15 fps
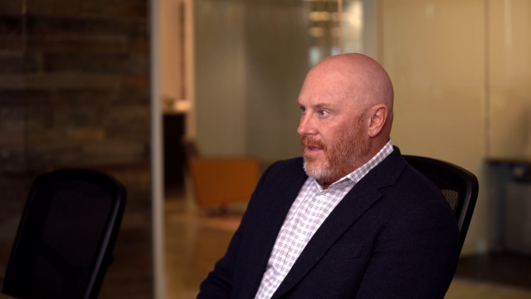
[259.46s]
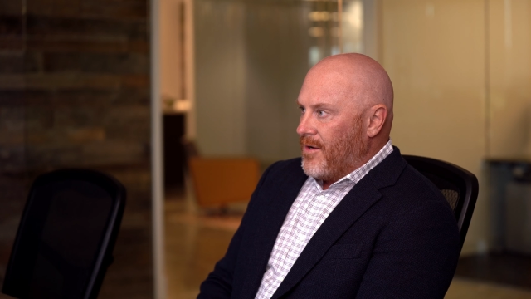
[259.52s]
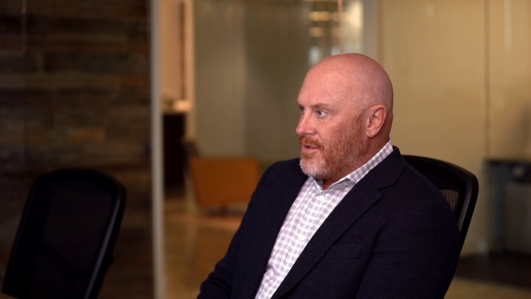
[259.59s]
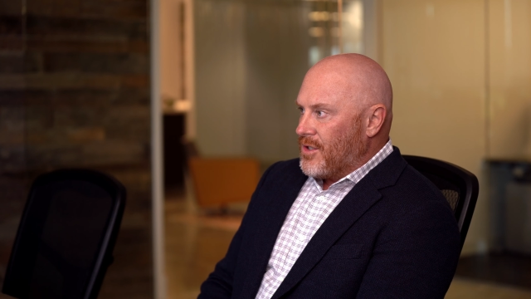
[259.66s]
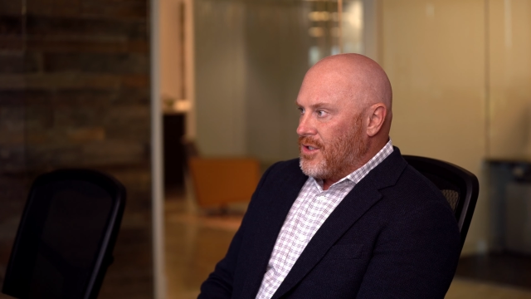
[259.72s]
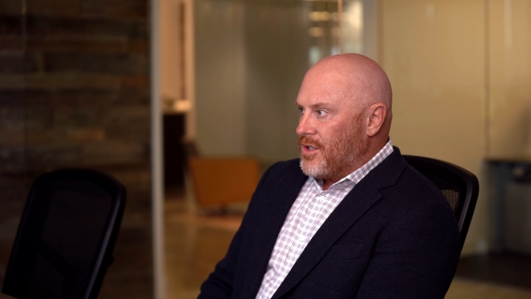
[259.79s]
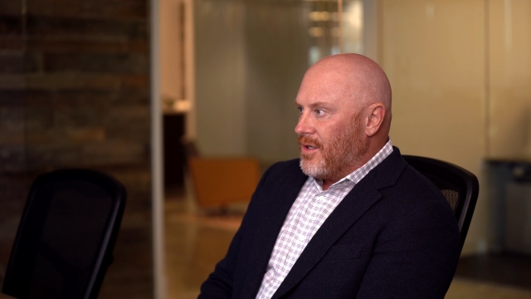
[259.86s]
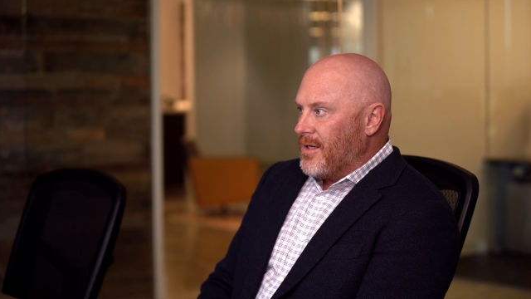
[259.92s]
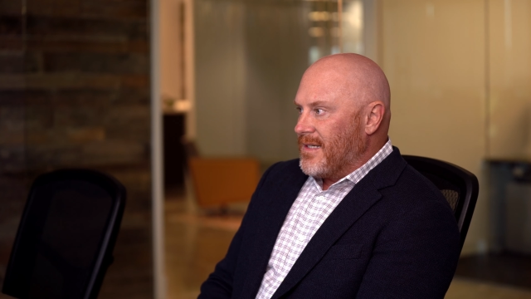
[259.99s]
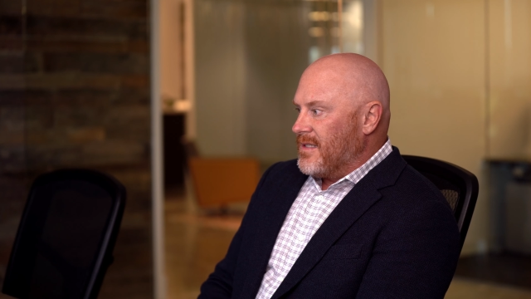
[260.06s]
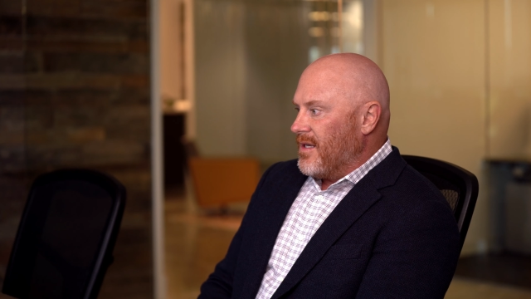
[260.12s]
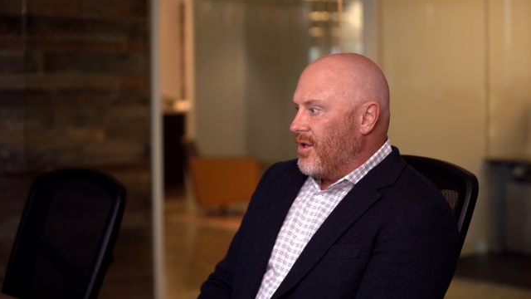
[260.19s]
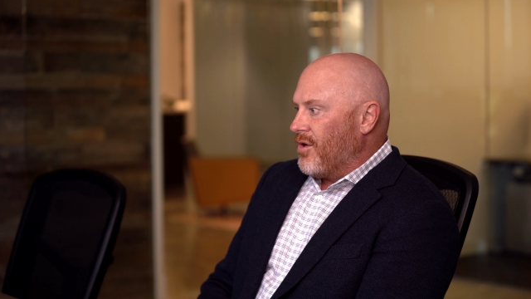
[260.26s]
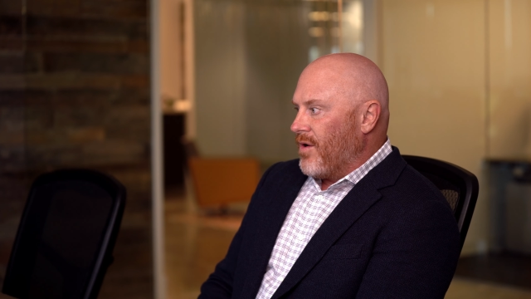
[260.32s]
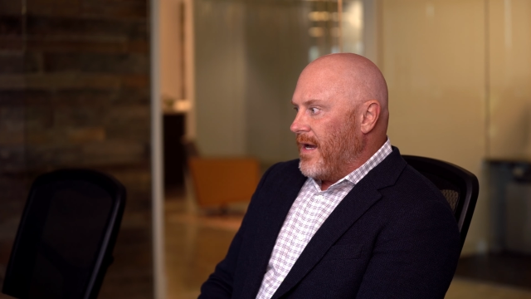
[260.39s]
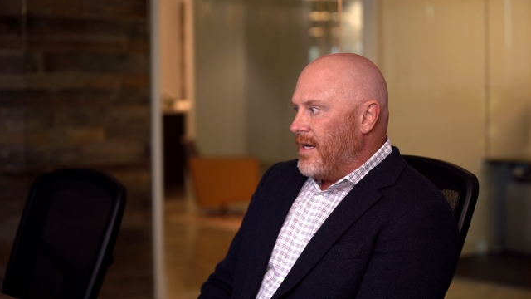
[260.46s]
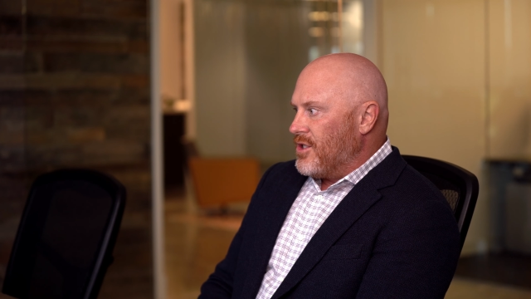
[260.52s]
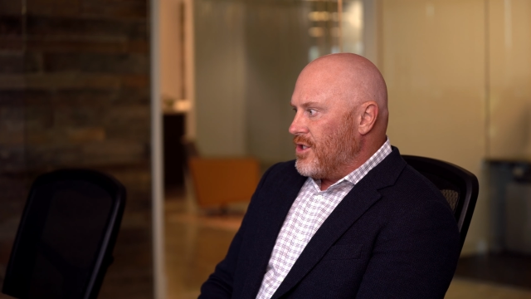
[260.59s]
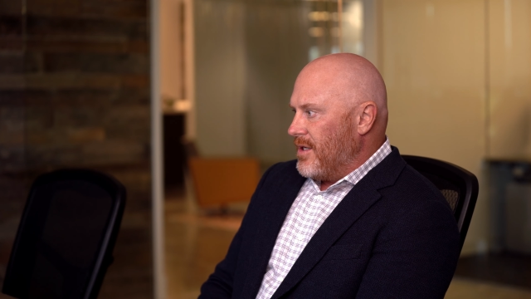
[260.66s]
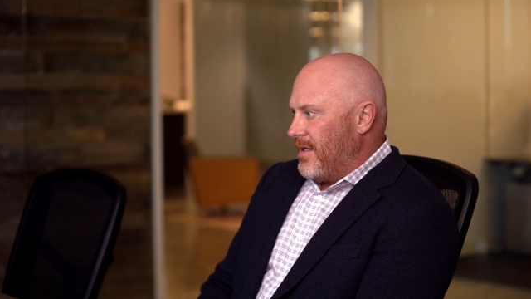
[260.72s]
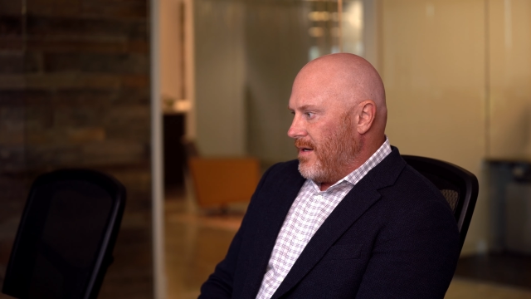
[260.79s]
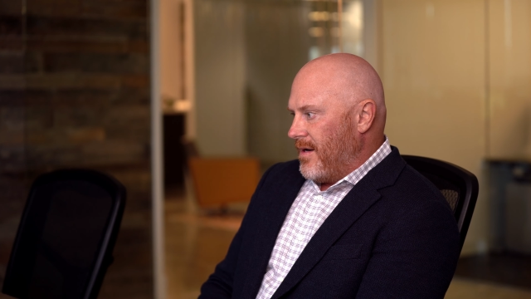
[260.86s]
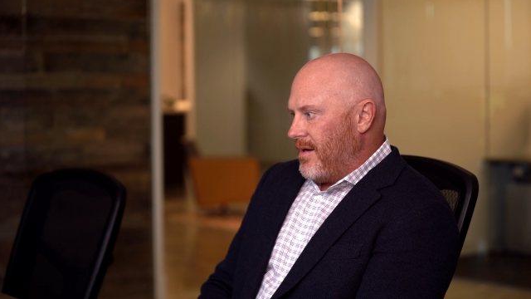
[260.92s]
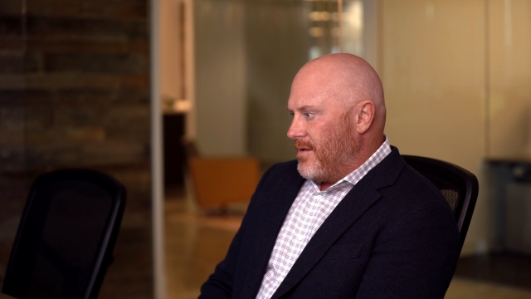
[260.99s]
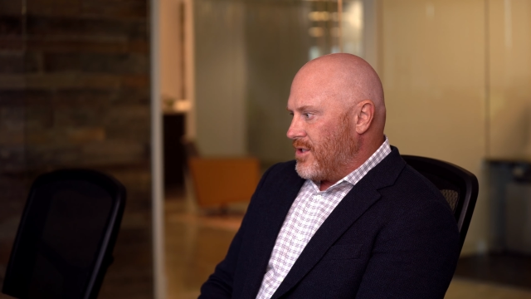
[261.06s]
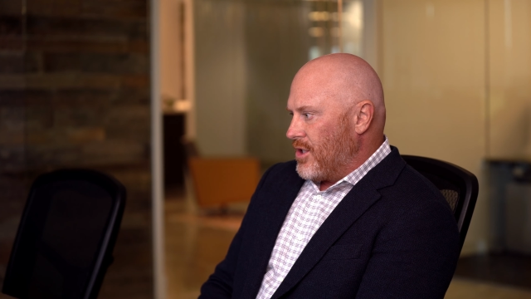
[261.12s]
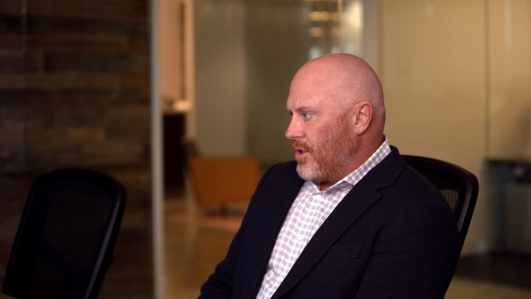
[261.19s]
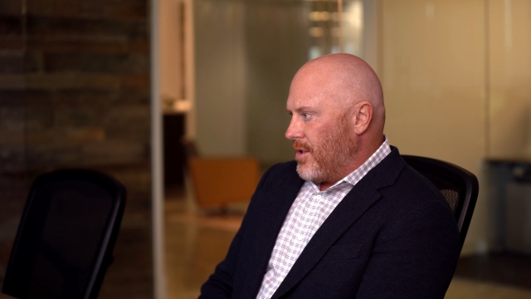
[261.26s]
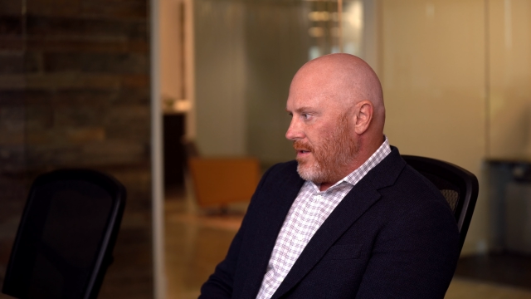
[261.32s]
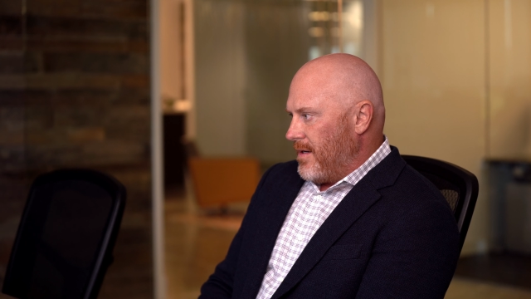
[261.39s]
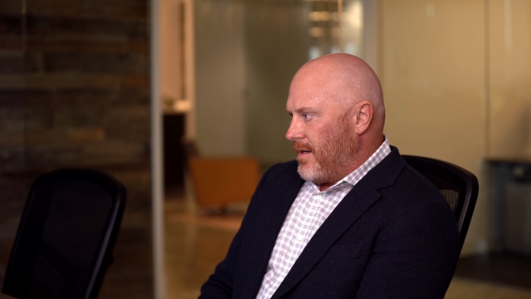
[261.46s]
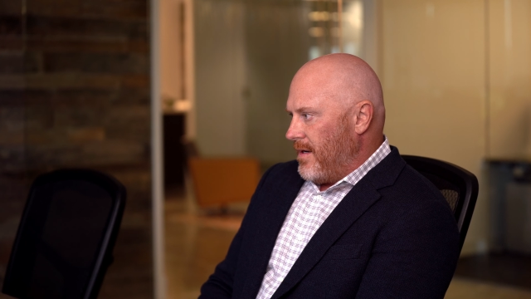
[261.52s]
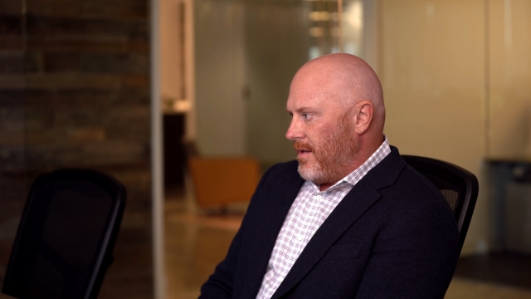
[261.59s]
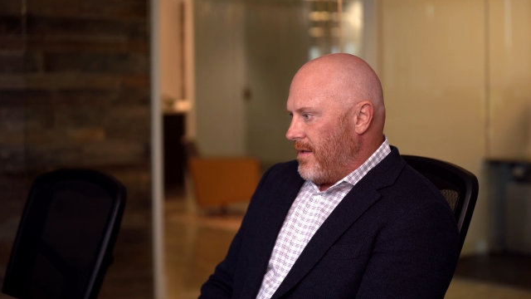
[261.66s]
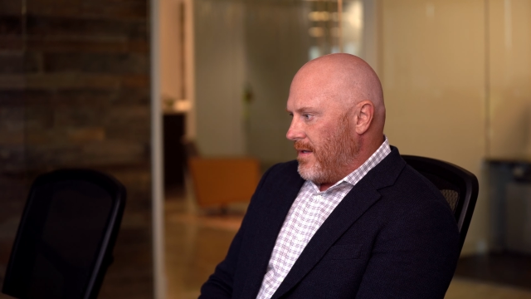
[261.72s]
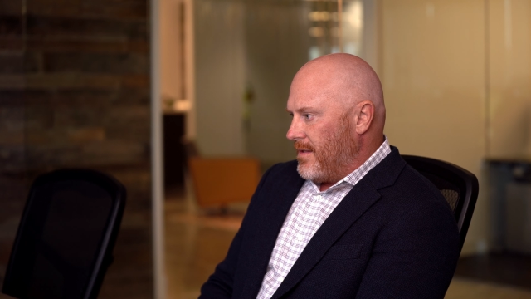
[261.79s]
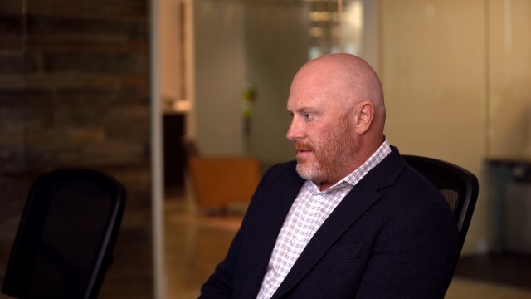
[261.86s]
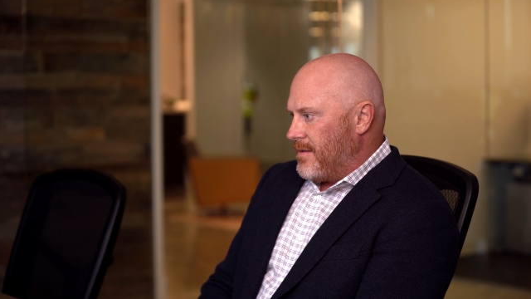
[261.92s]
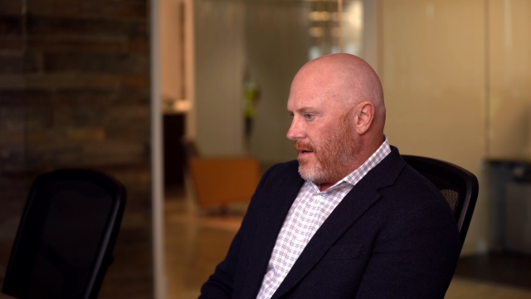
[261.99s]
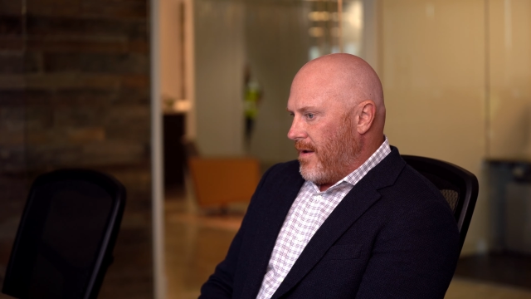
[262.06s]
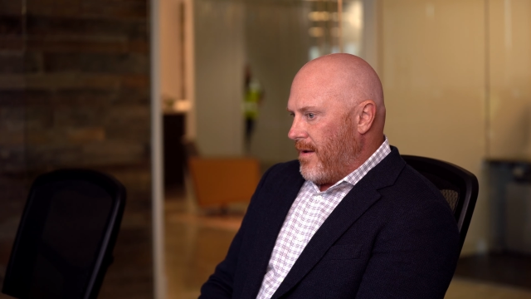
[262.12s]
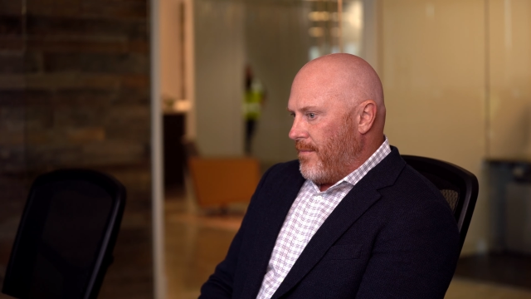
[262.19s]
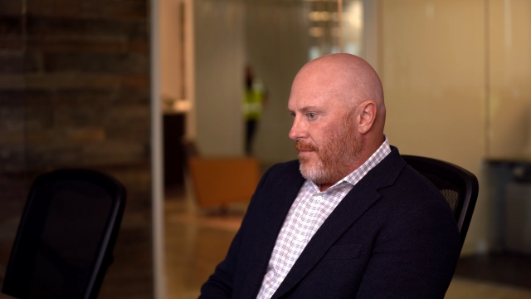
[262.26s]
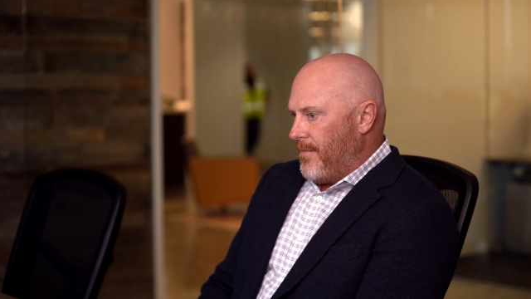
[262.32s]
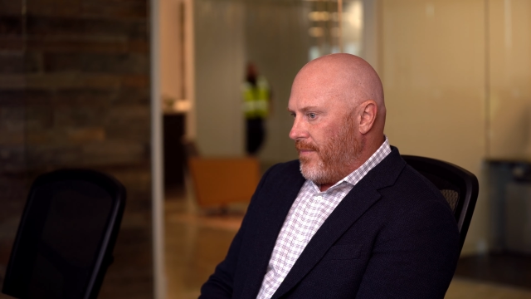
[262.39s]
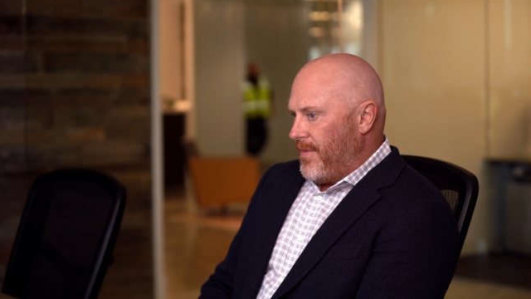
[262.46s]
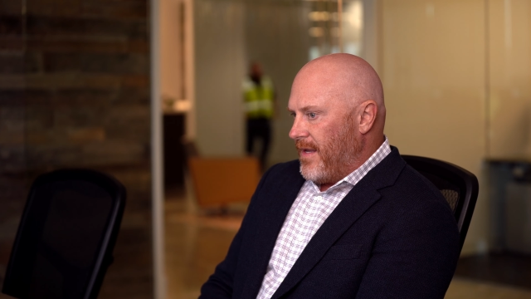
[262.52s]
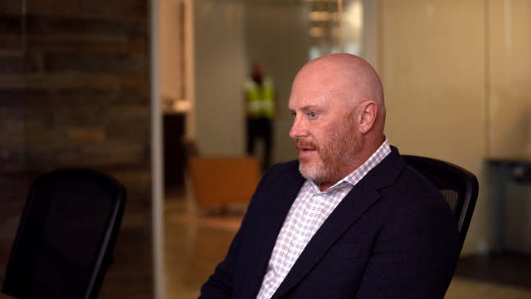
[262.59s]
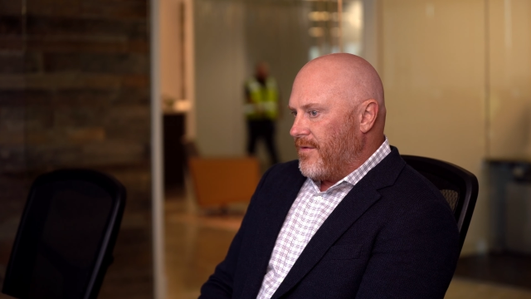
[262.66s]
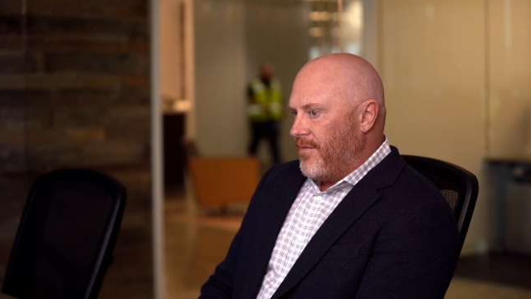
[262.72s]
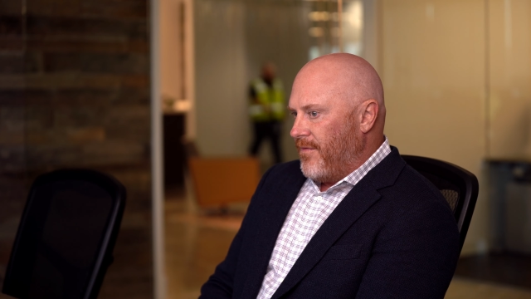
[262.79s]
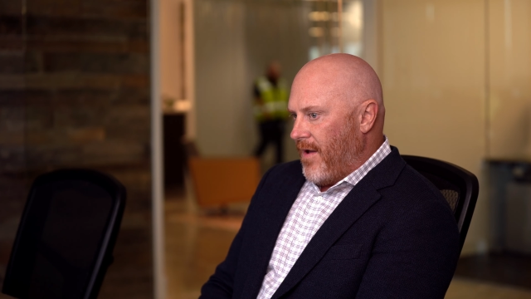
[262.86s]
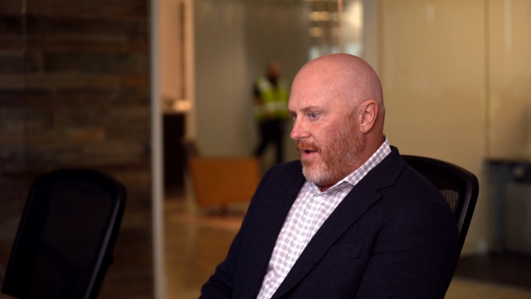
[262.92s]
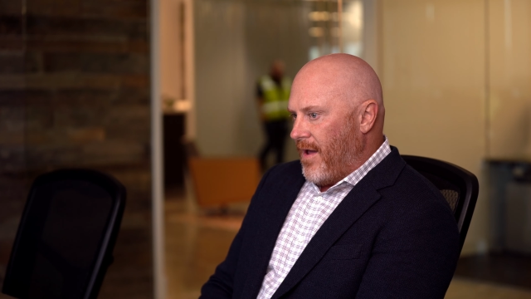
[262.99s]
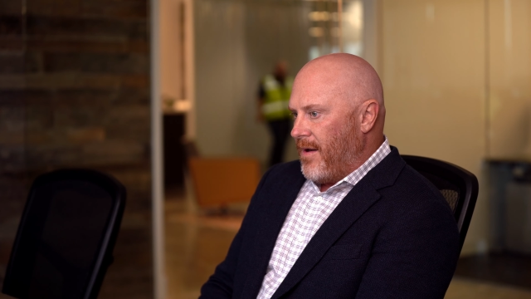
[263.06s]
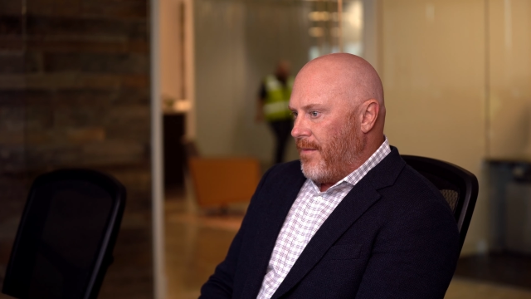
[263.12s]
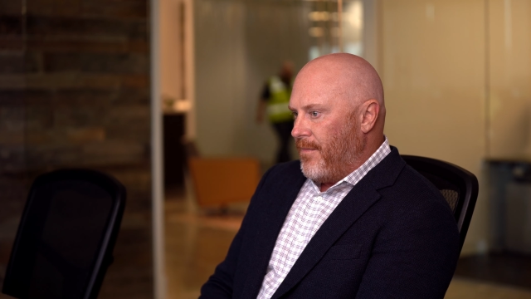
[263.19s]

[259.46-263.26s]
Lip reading: There's a certain exhilaration in uncertainty that is fun,